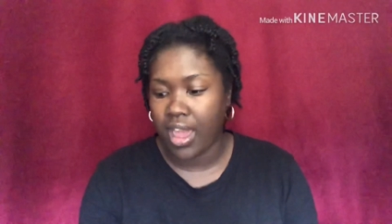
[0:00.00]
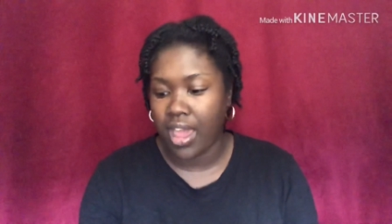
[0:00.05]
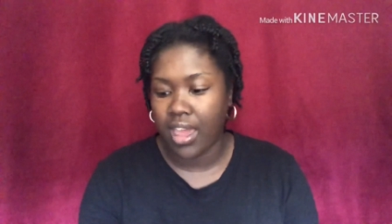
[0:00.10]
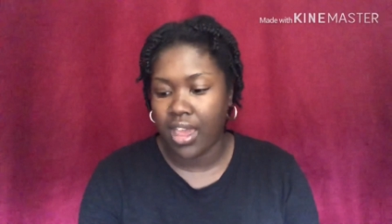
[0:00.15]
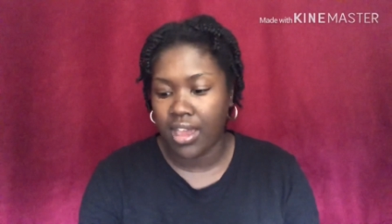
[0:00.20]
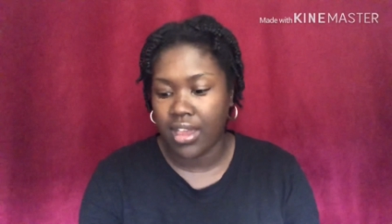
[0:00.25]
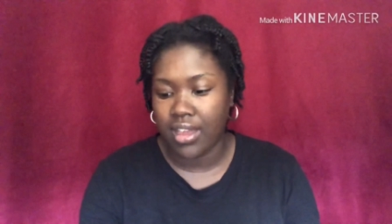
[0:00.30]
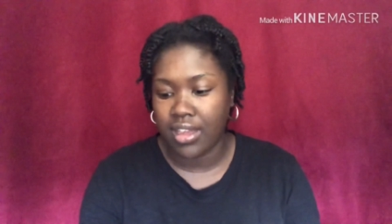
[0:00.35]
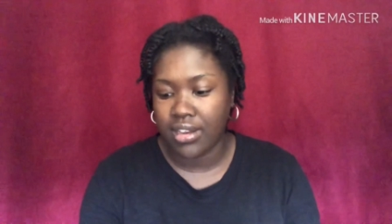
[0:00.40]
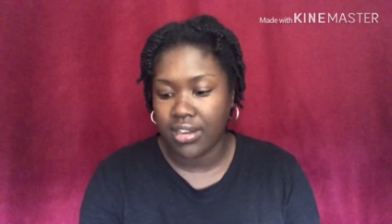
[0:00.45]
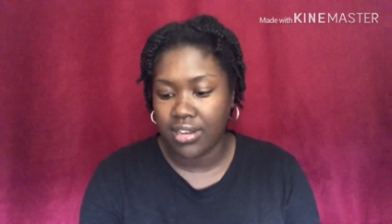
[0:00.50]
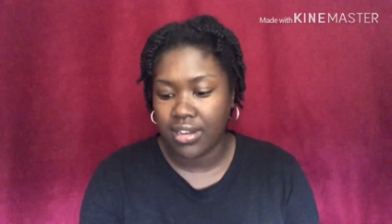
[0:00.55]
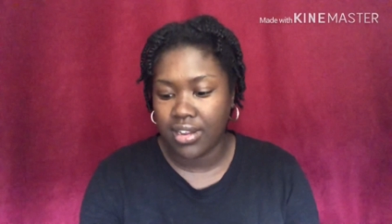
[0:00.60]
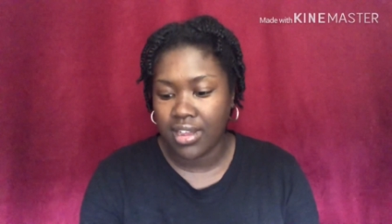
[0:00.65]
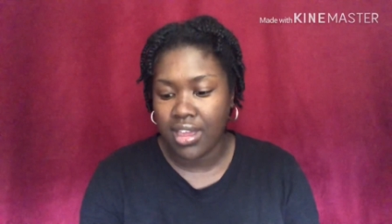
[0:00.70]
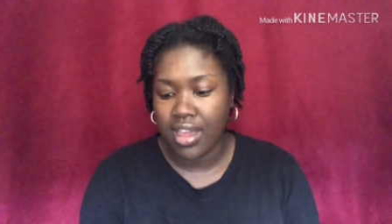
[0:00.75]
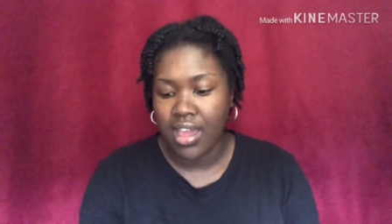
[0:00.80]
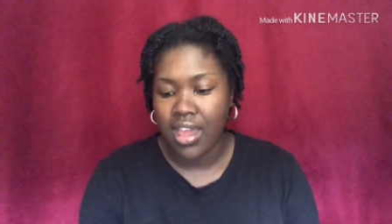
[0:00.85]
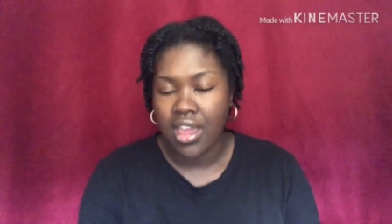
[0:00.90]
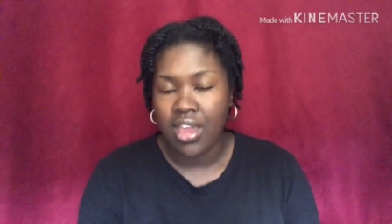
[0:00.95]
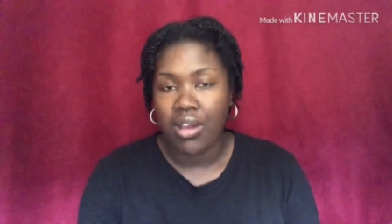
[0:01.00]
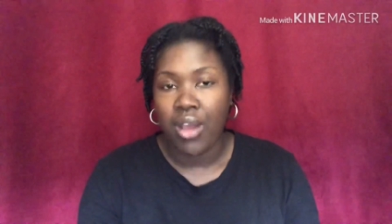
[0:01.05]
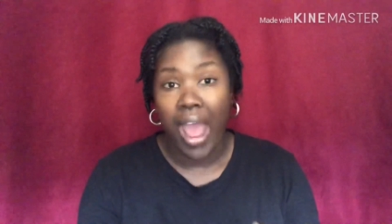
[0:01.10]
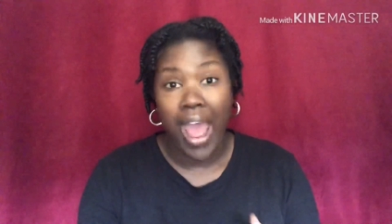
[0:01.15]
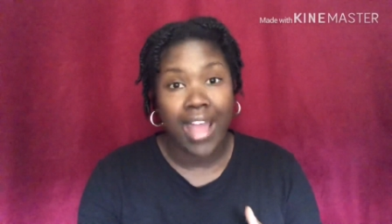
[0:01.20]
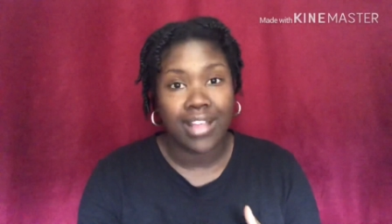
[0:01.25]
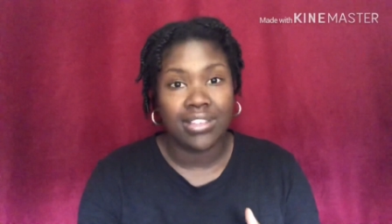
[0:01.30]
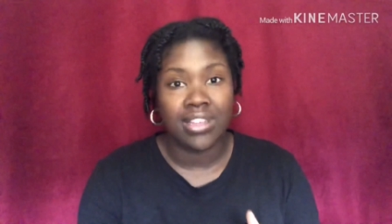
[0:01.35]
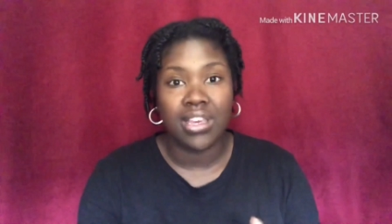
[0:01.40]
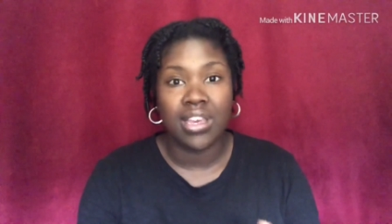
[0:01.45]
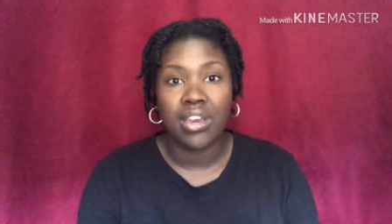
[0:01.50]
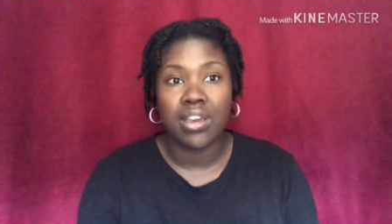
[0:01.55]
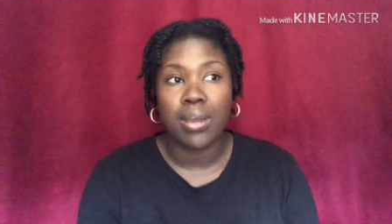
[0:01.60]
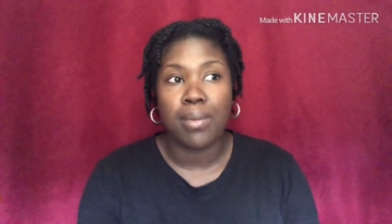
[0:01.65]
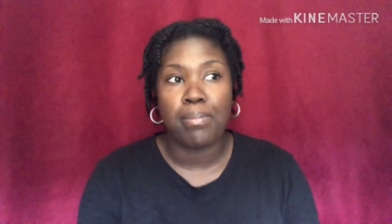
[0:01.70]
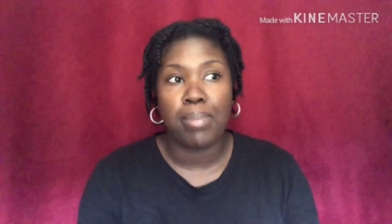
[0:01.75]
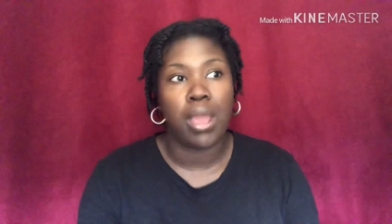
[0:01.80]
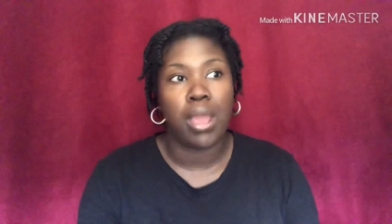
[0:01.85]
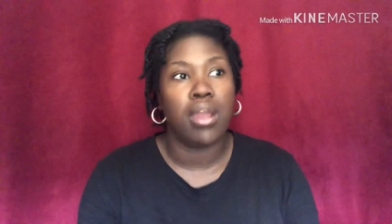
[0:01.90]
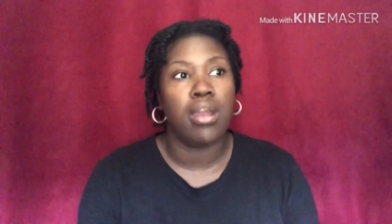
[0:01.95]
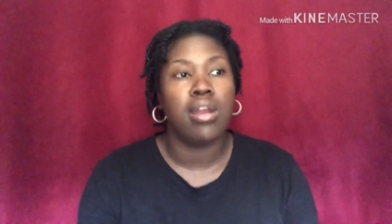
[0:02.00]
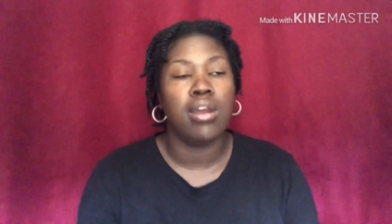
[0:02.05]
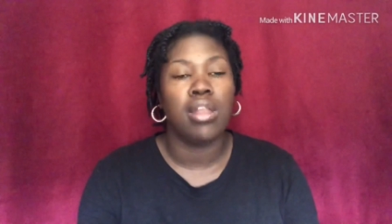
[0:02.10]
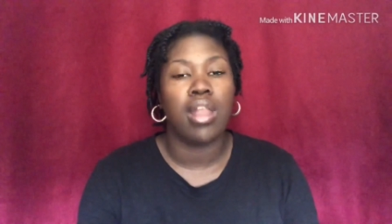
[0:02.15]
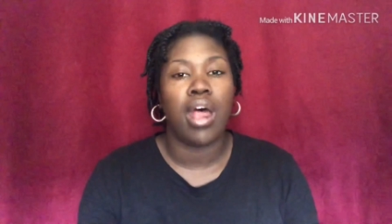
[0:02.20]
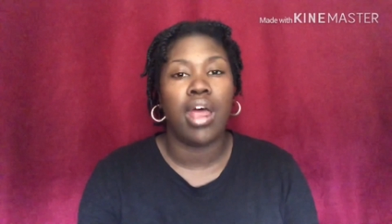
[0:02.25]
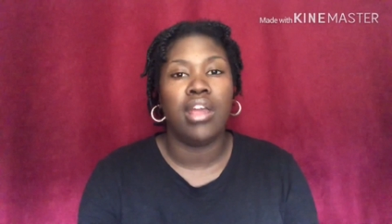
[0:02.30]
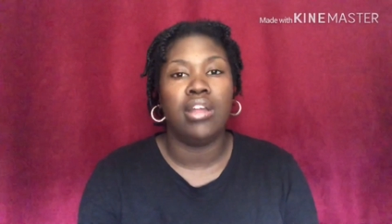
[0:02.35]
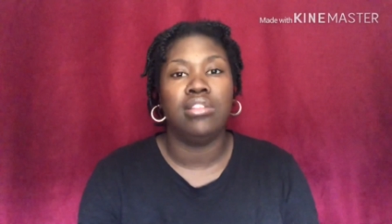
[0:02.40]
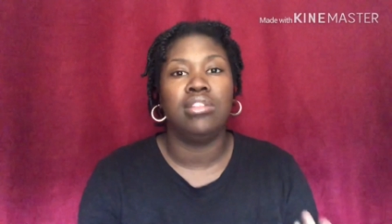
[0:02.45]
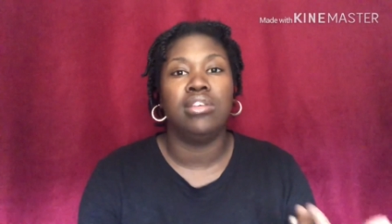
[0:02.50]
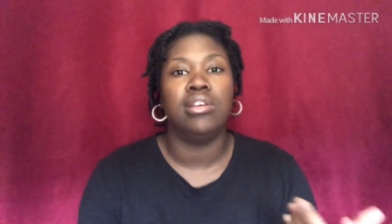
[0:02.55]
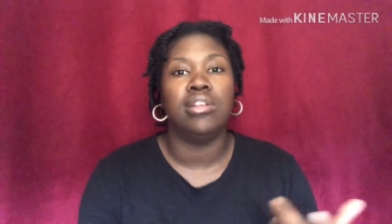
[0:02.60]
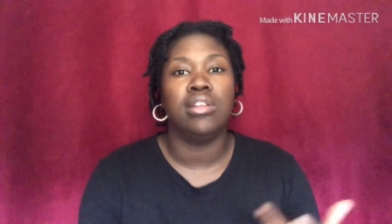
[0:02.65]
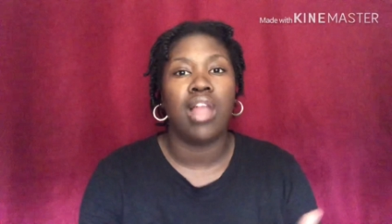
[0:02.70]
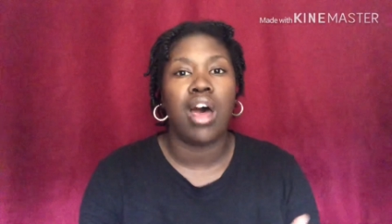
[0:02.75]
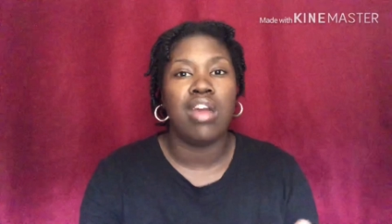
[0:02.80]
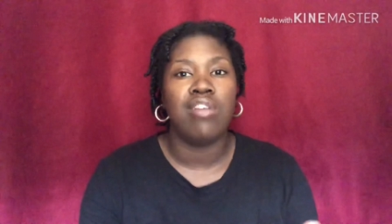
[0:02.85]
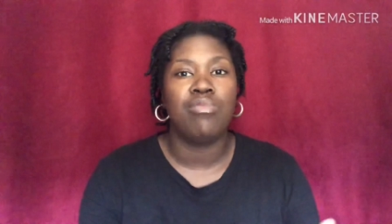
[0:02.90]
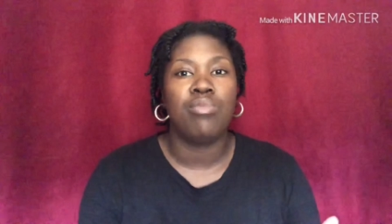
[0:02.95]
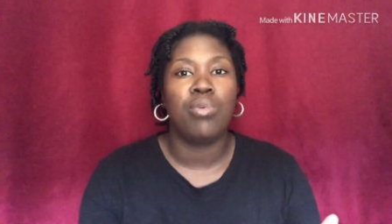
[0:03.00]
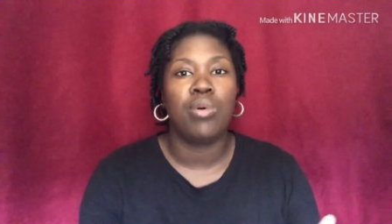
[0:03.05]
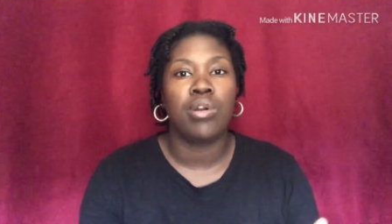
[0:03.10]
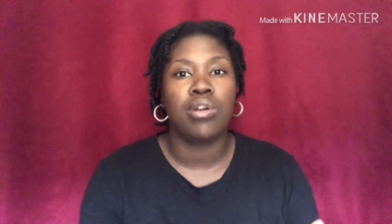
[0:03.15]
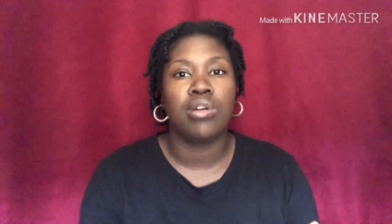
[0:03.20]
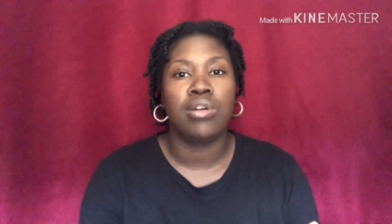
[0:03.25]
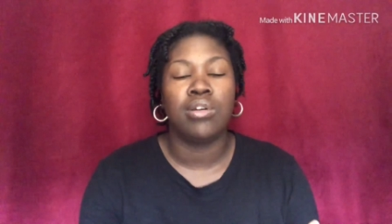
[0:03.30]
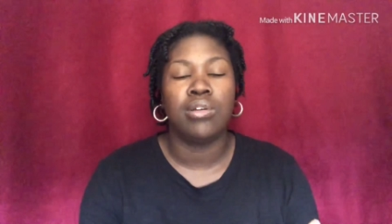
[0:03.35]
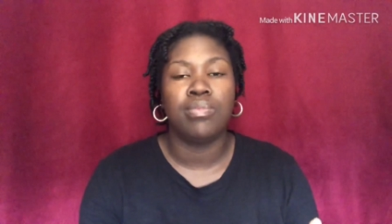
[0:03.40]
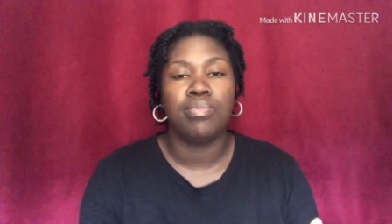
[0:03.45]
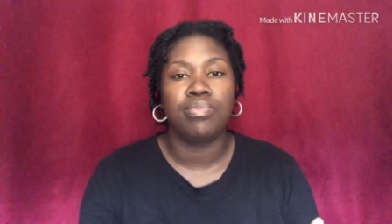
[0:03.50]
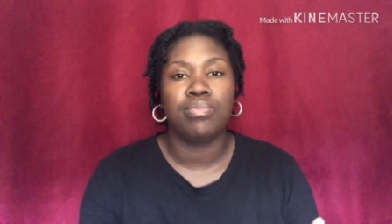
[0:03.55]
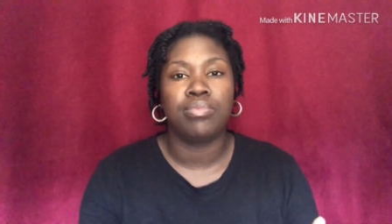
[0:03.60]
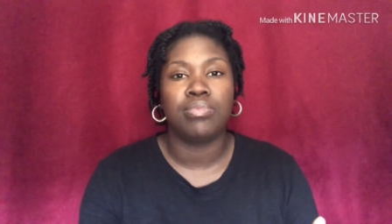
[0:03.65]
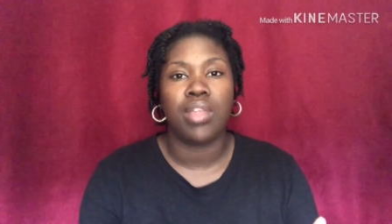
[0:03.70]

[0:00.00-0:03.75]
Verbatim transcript: And I did compare like the life water